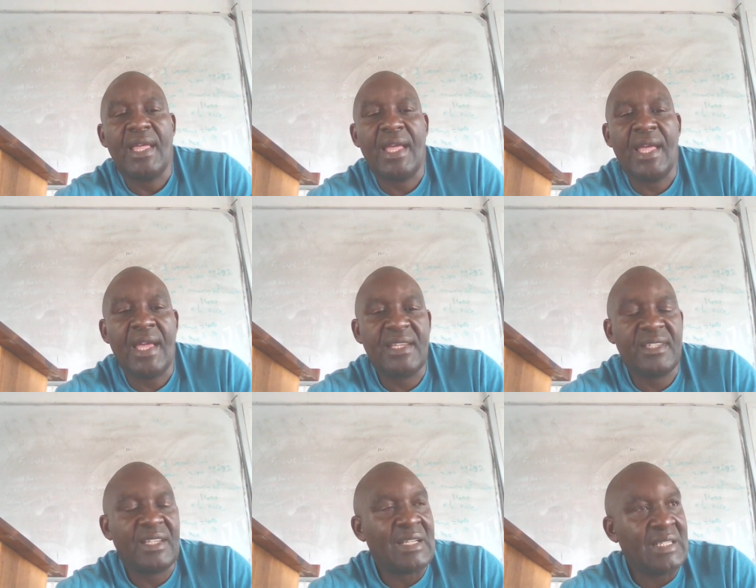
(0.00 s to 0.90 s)

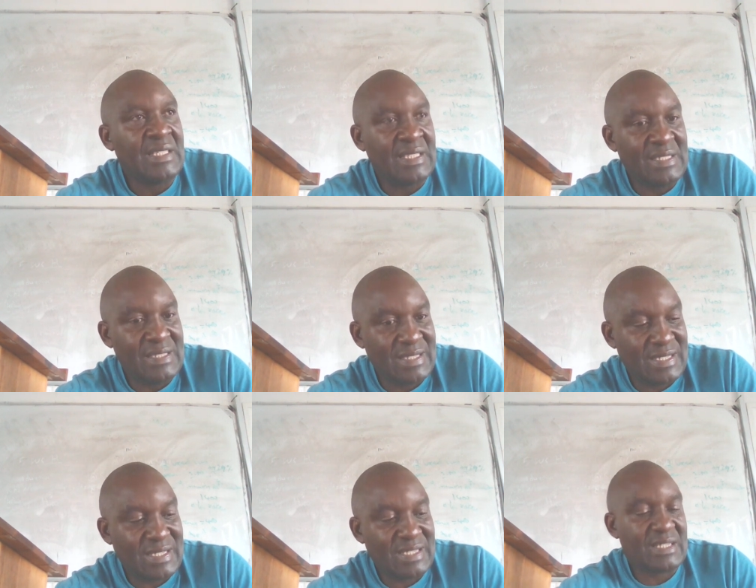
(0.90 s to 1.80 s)
and
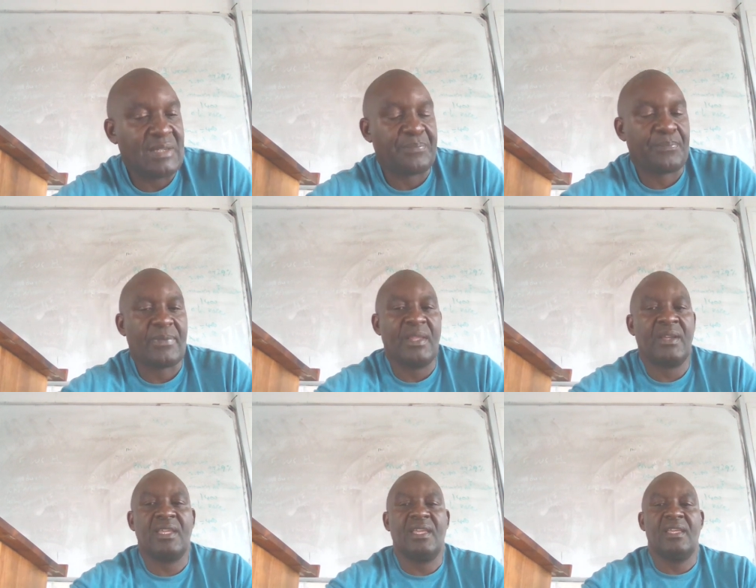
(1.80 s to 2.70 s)
leads.
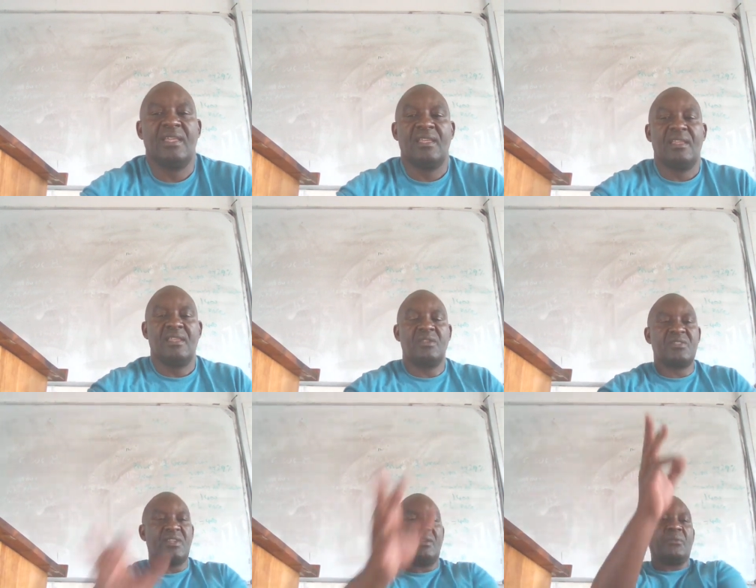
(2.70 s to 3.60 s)
Okay. You
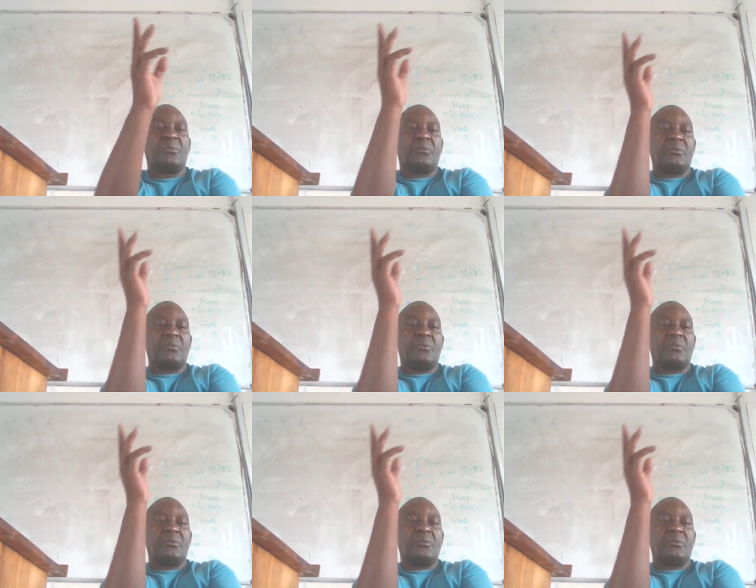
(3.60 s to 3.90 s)
see,